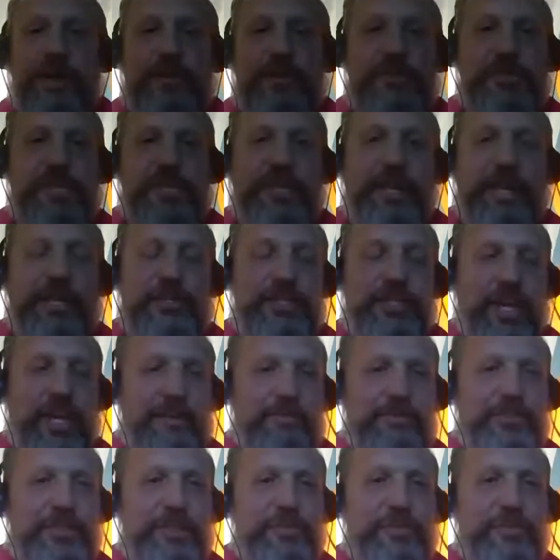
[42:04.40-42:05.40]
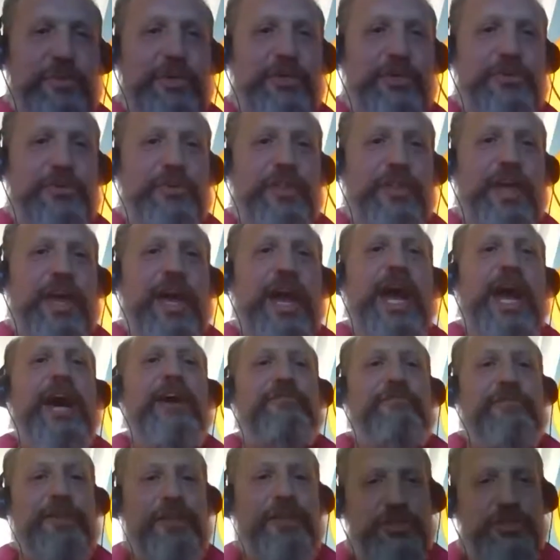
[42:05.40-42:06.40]
would say their charity work or their
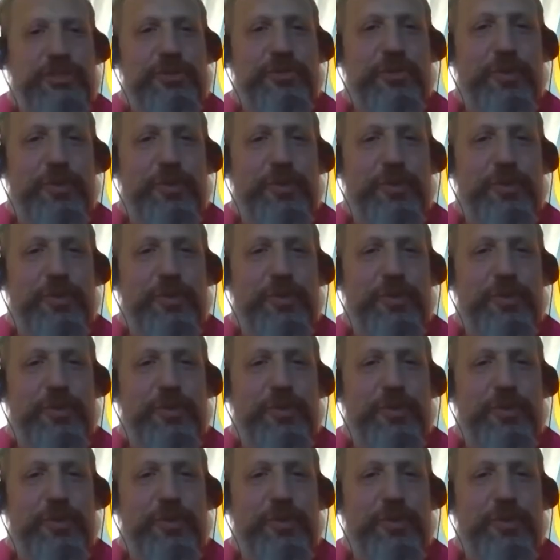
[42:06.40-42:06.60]
outreach to